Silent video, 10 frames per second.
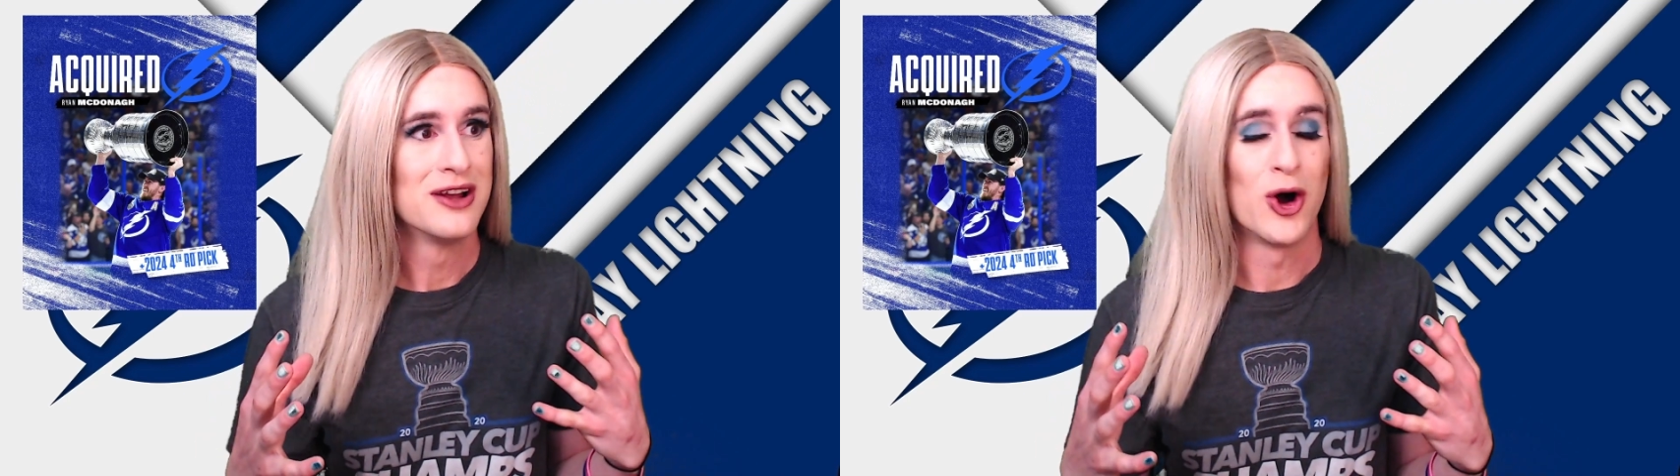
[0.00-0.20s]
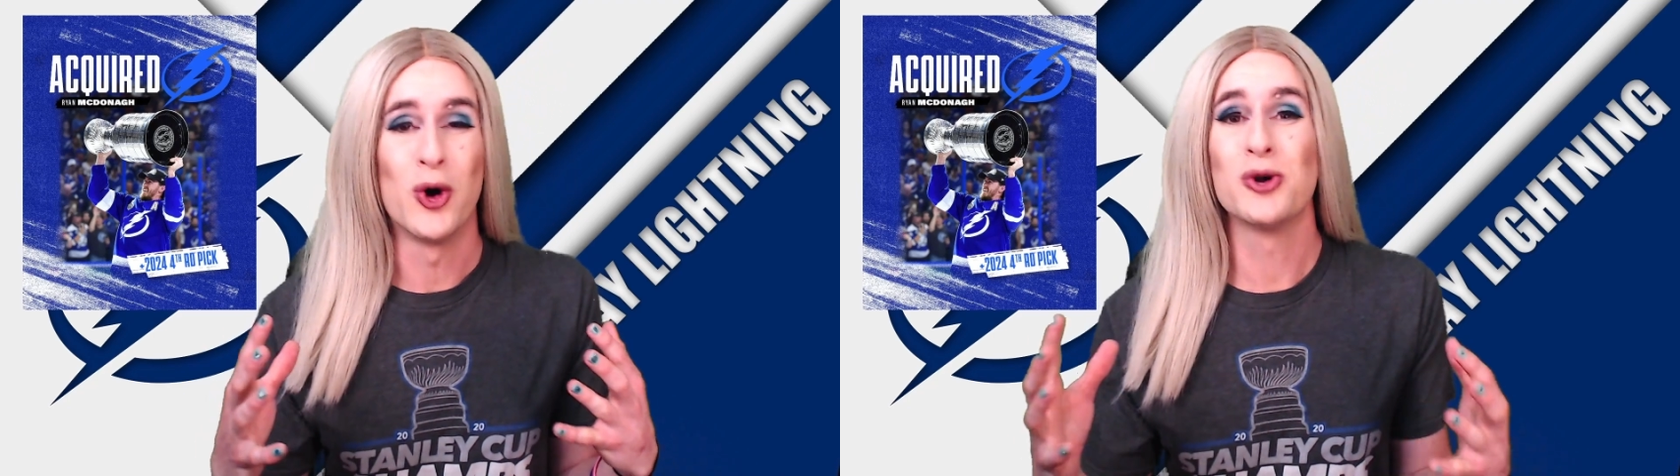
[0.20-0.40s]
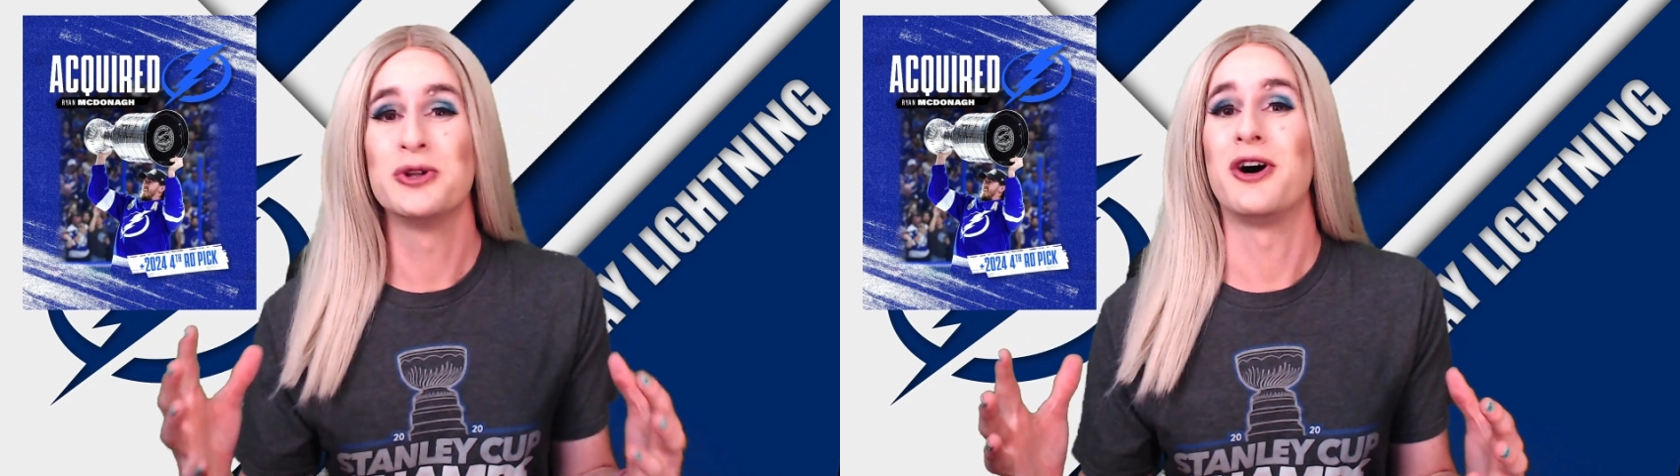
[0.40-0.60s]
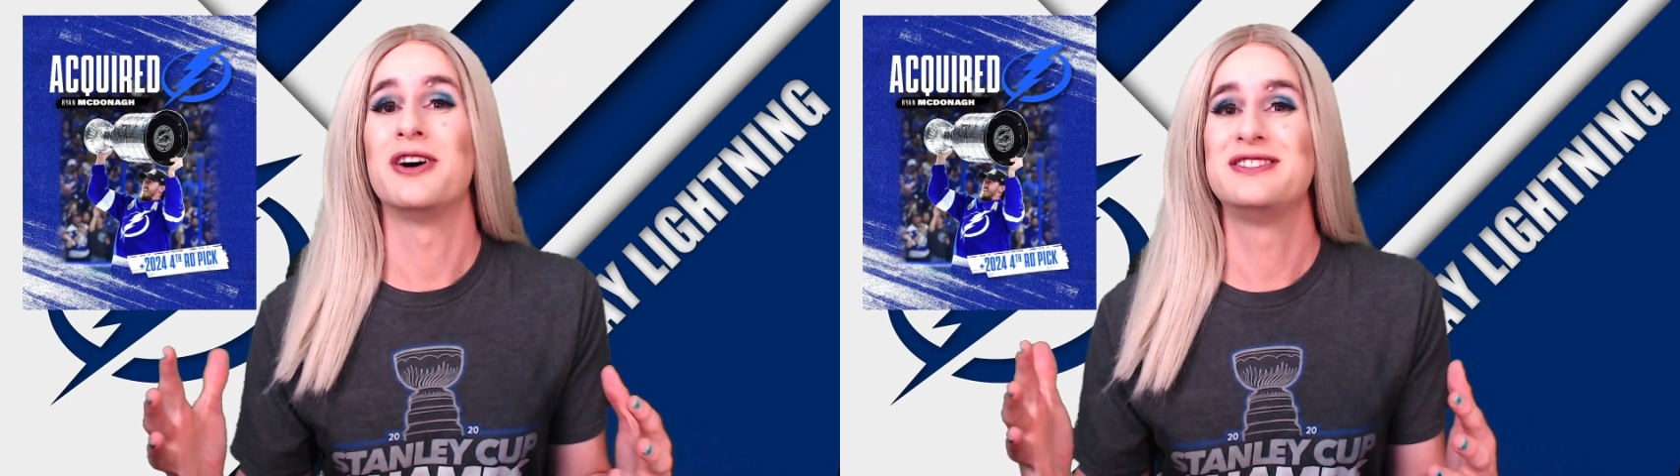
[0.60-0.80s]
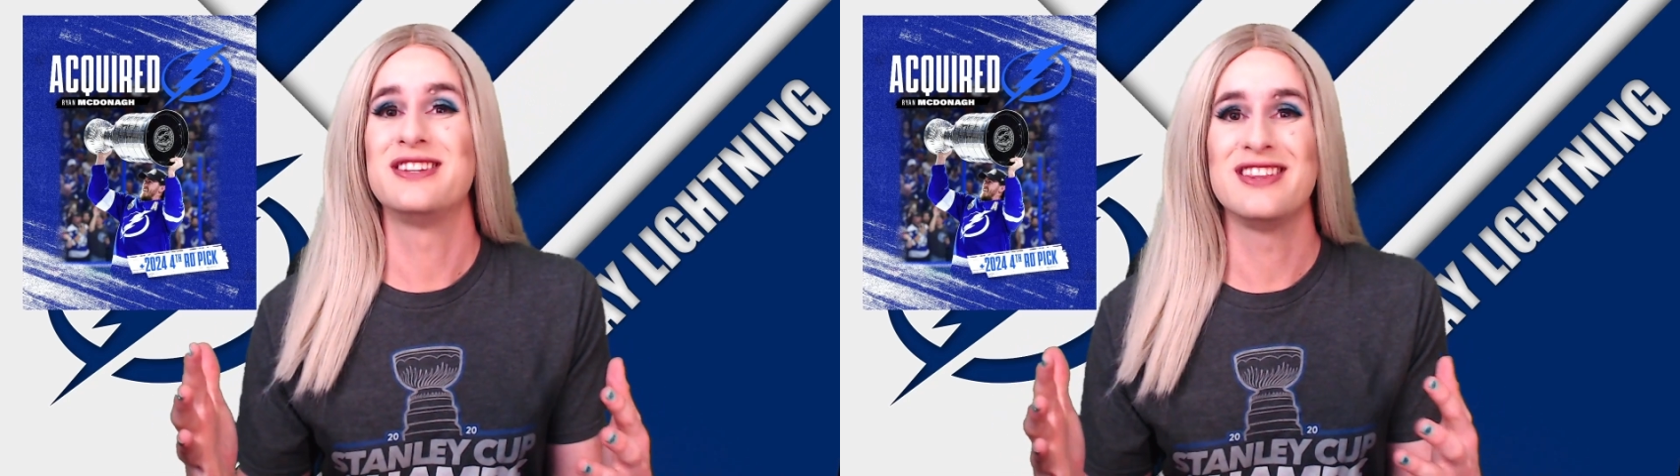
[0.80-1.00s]
hold
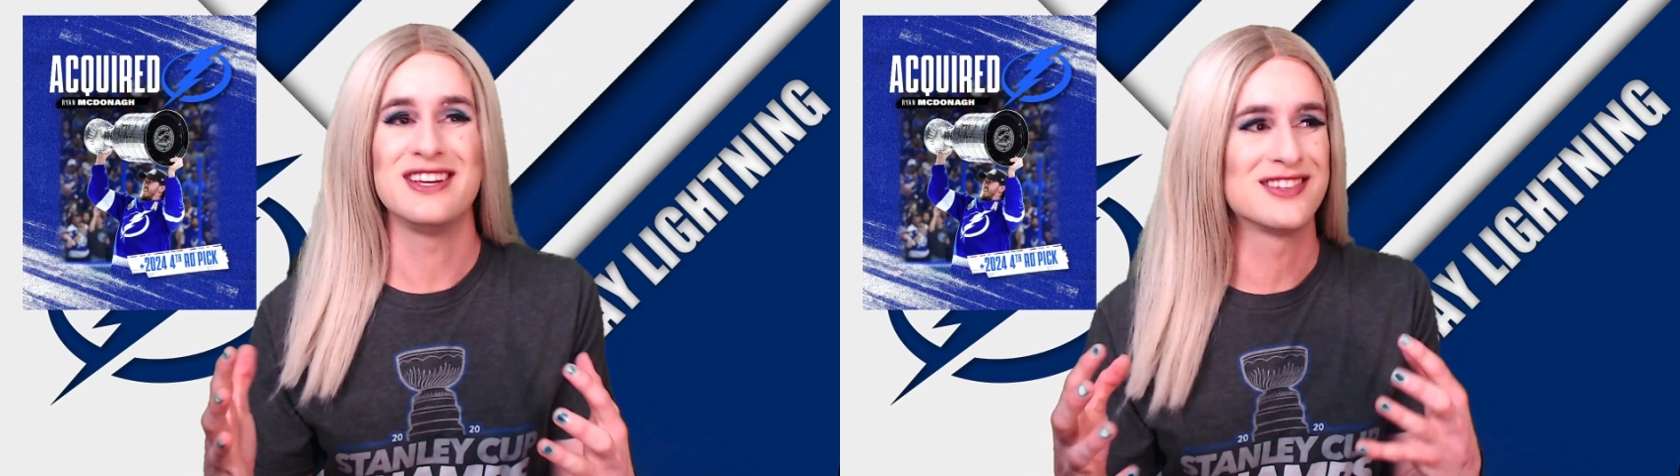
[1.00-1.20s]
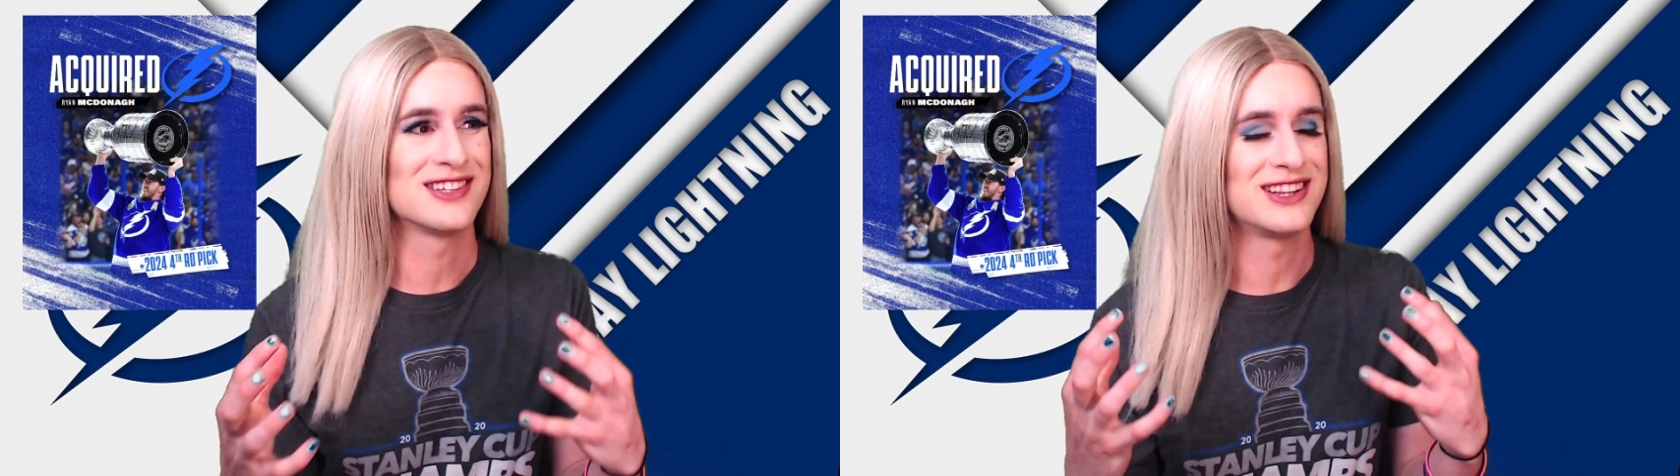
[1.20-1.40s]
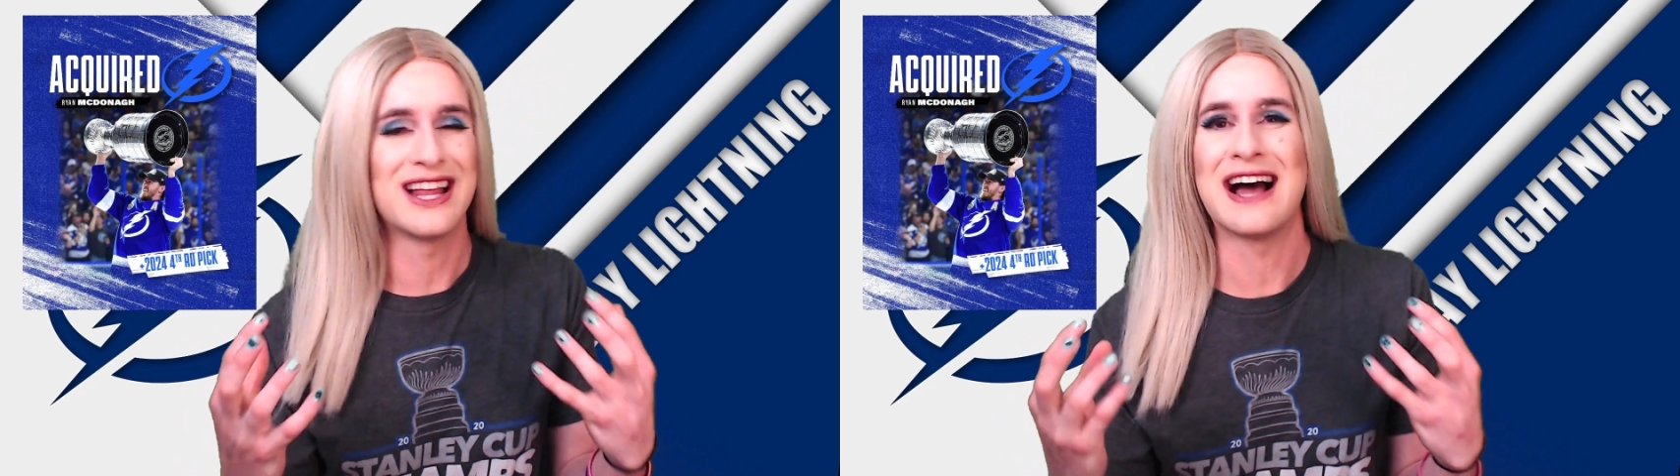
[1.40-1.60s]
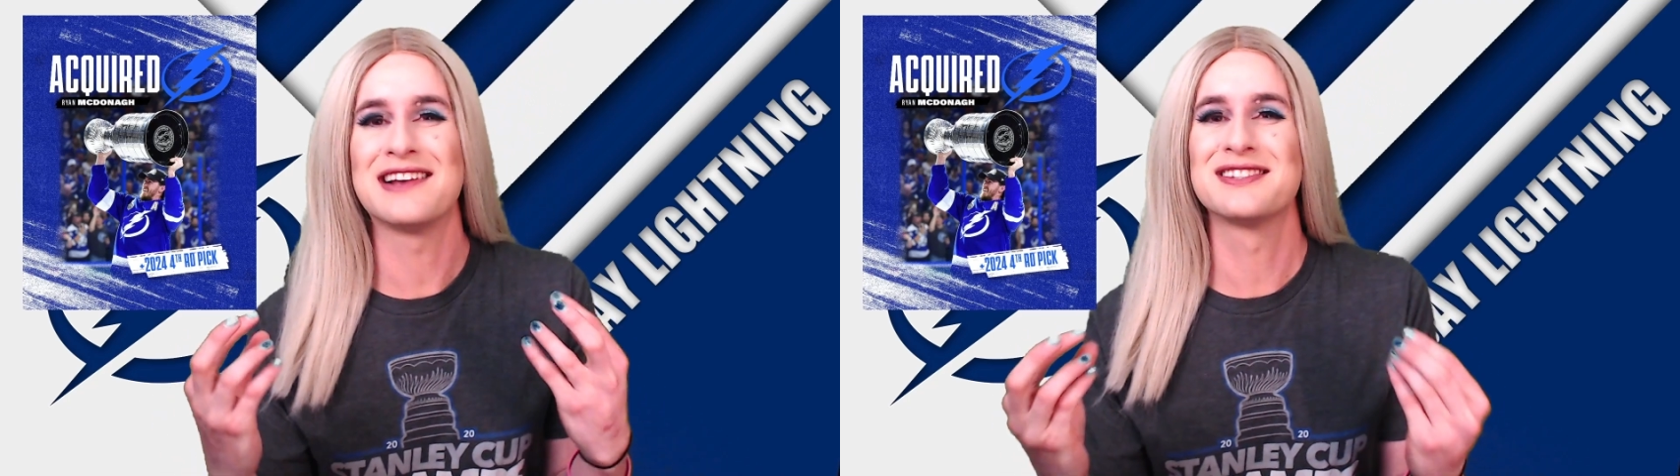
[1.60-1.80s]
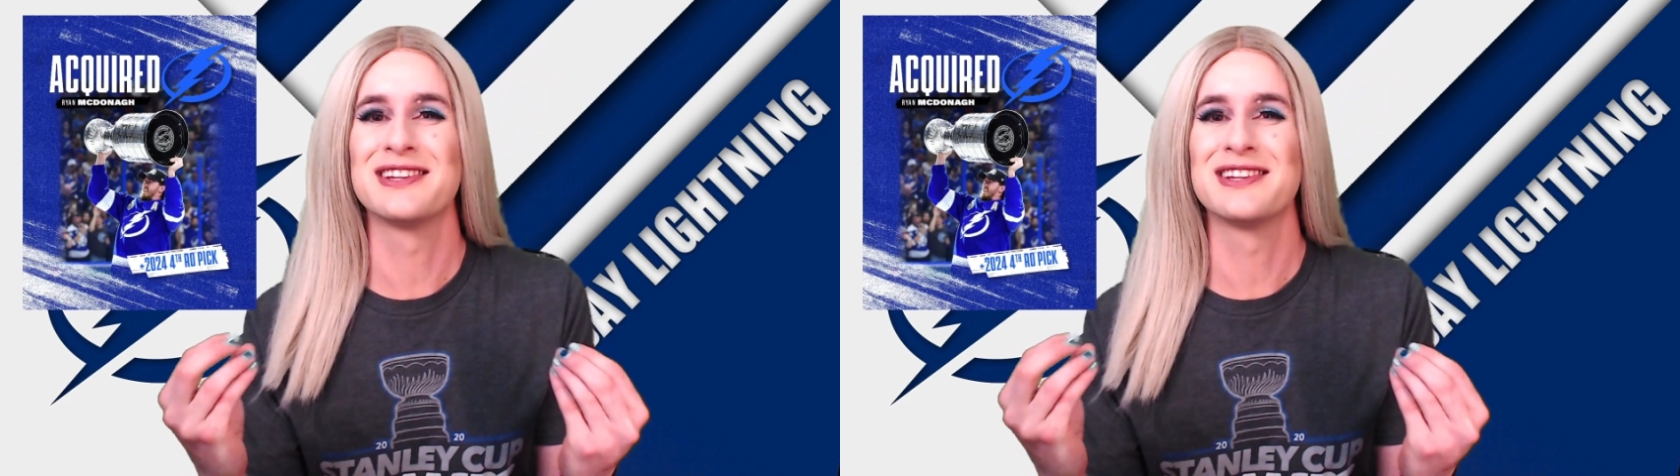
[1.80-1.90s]
on to these last